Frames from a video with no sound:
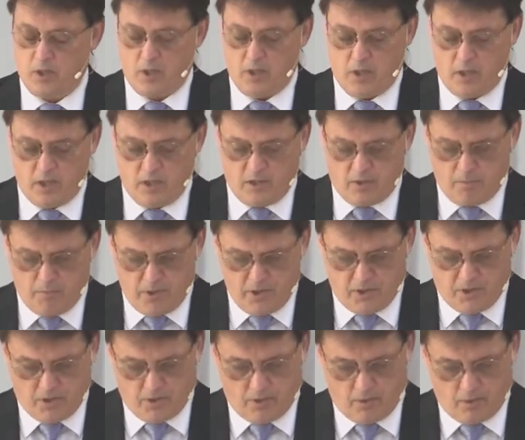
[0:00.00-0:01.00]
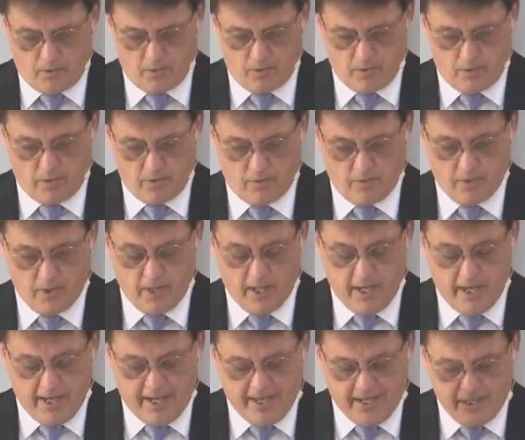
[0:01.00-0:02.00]
his mission on earth.
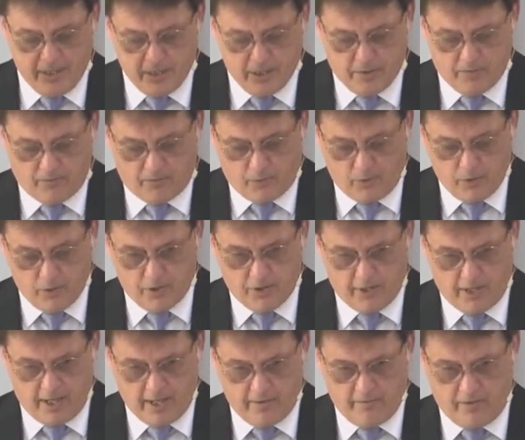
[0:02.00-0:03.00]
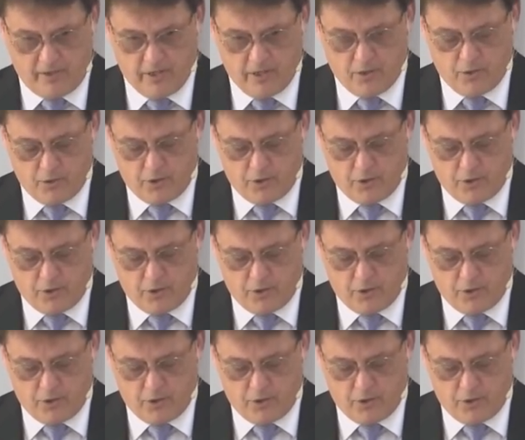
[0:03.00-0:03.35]
In his first advent,